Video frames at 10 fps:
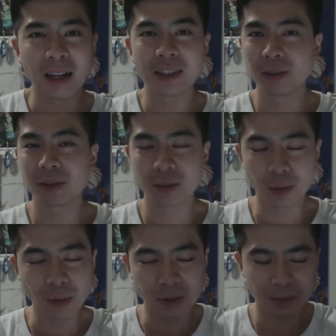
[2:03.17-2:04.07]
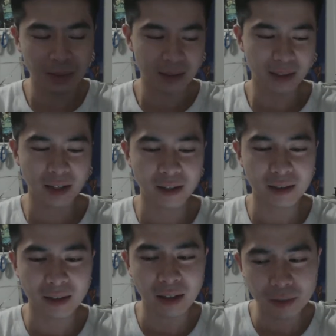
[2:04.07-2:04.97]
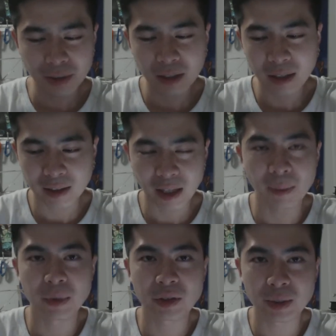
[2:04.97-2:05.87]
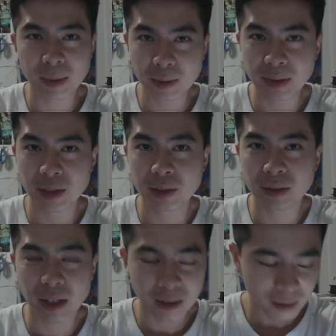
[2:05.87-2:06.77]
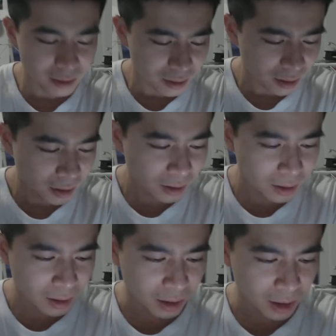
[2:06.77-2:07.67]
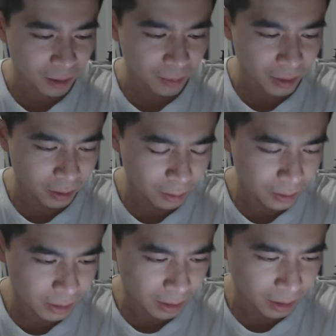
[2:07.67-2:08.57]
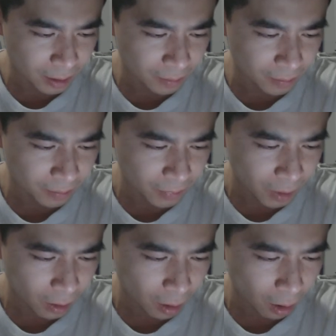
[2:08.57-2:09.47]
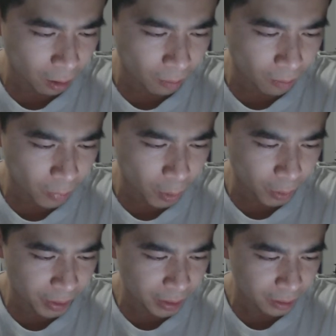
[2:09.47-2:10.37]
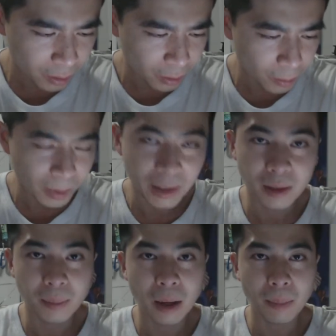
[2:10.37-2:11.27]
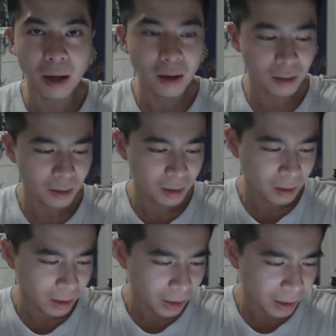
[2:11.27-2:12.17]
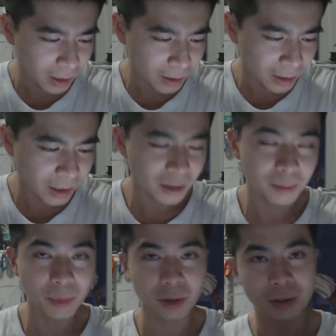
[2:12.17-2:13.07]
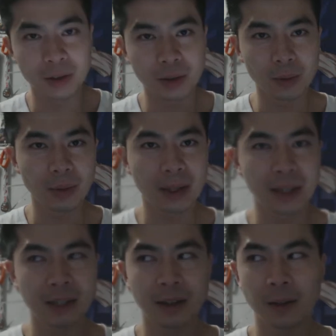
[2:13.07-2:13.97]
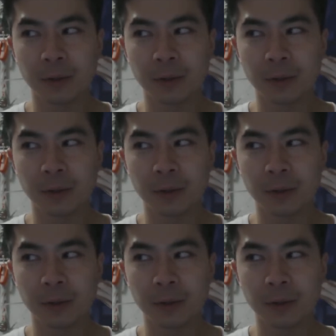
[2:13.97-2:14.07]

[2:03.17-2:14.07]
and she was just awesome as the character. I really like the chemistry between the two characters. There was Om Puri, who played the Papa, and Helen Mirren, who played